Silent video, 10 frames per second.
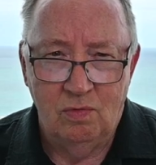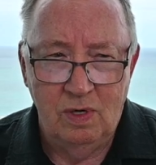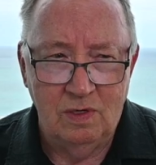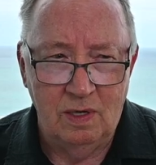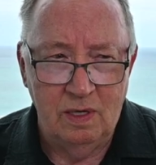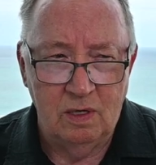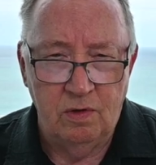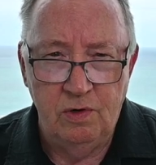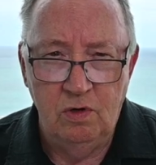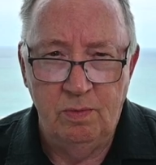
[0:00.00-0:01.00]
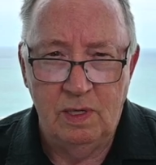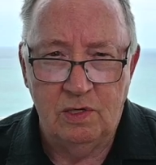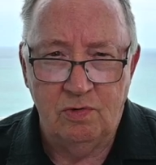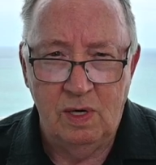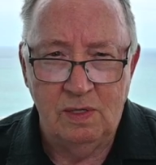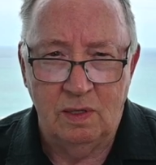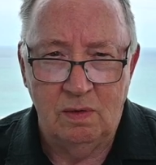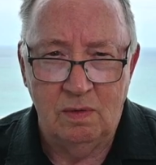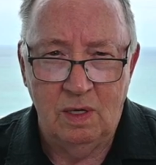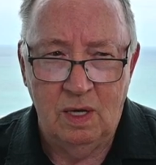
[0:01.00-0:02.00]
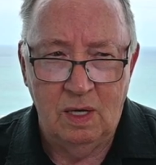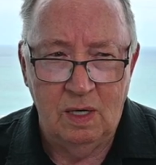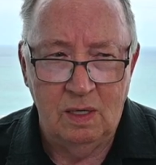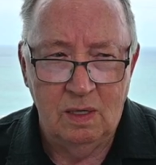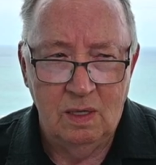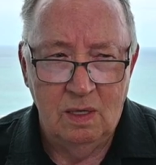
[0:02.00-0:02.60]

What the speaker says: recently under the new administration, and